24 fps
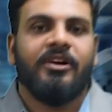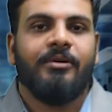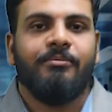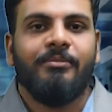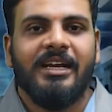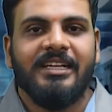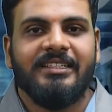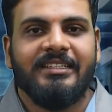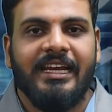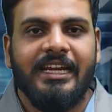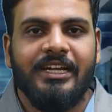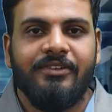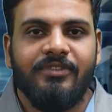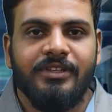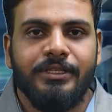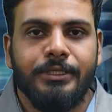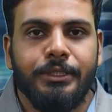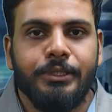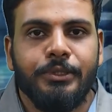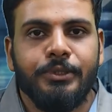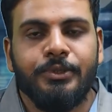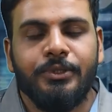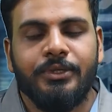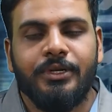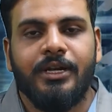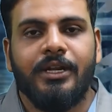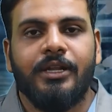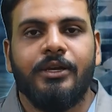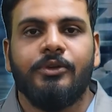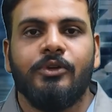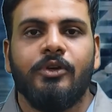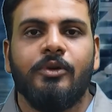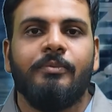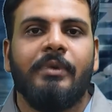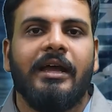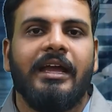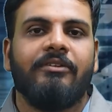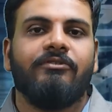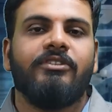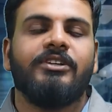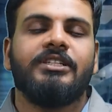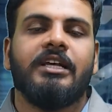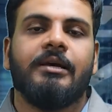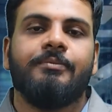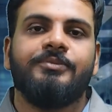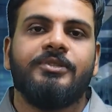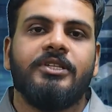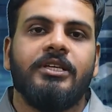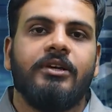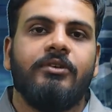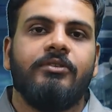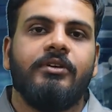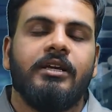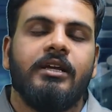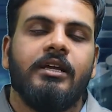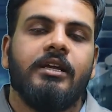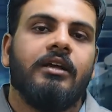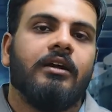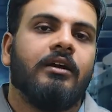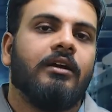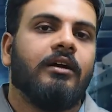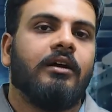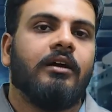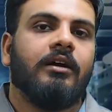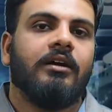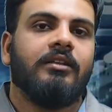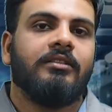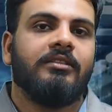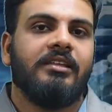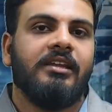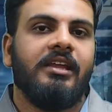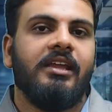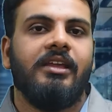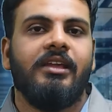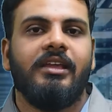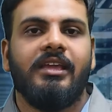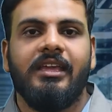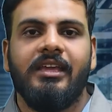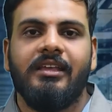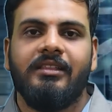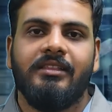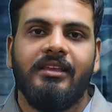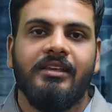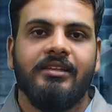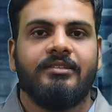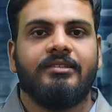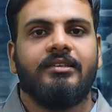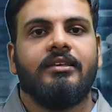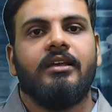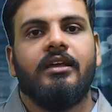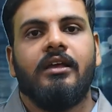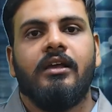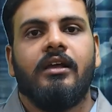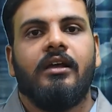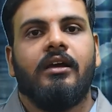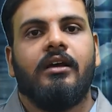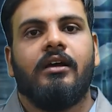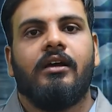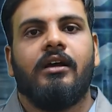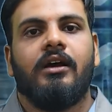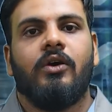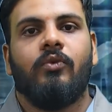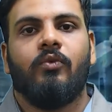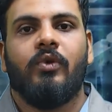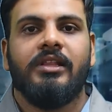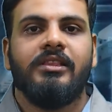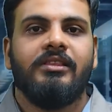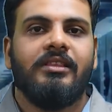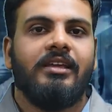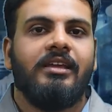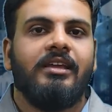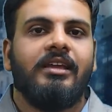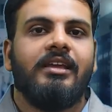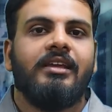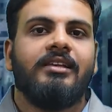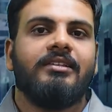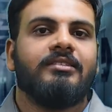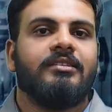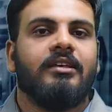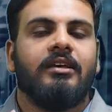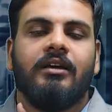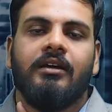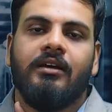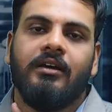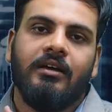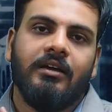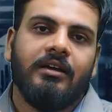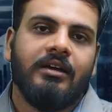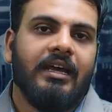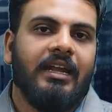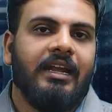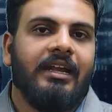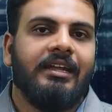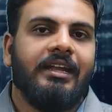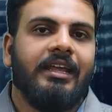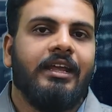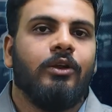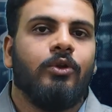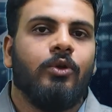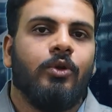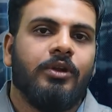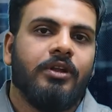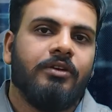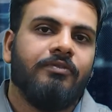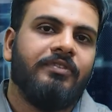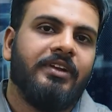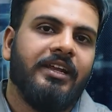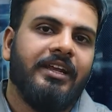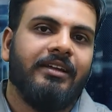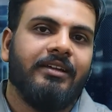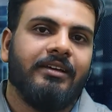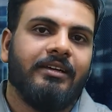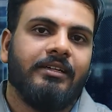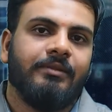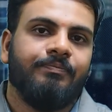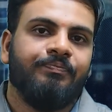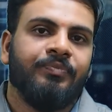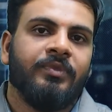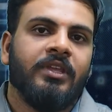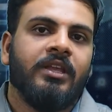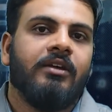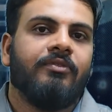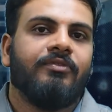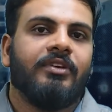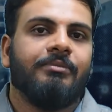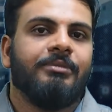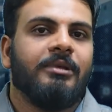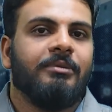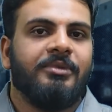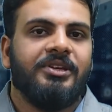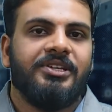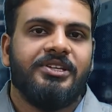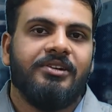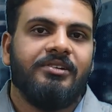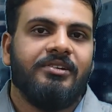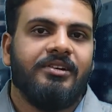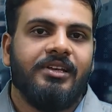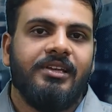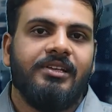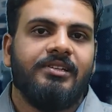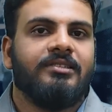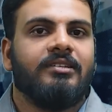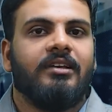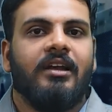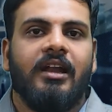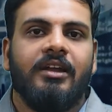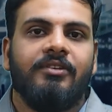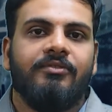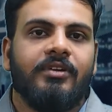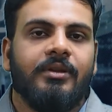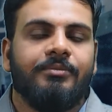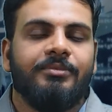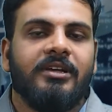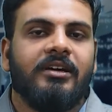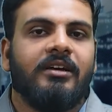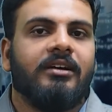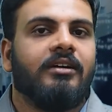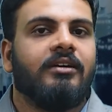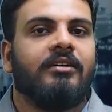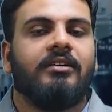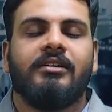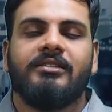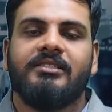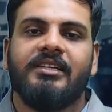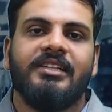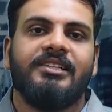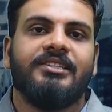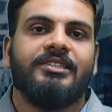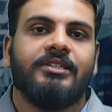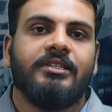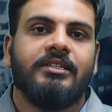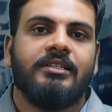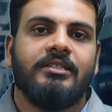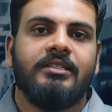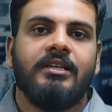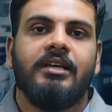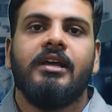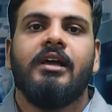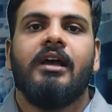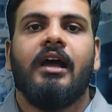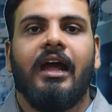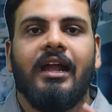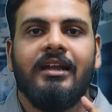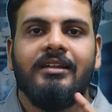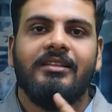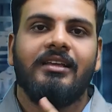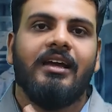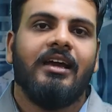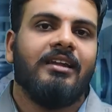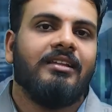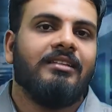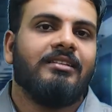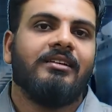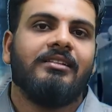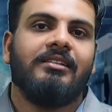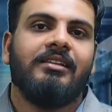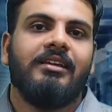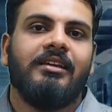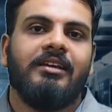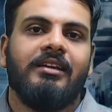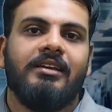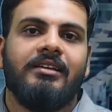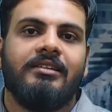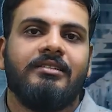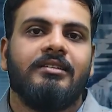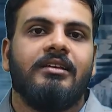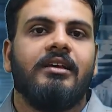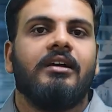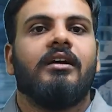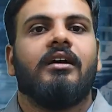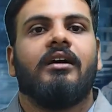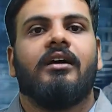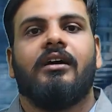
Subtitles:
From my site visit to Surana Group, I was observed three key things. One thing is collecting a lot of data from the machineries and from the sensors, and the another thing is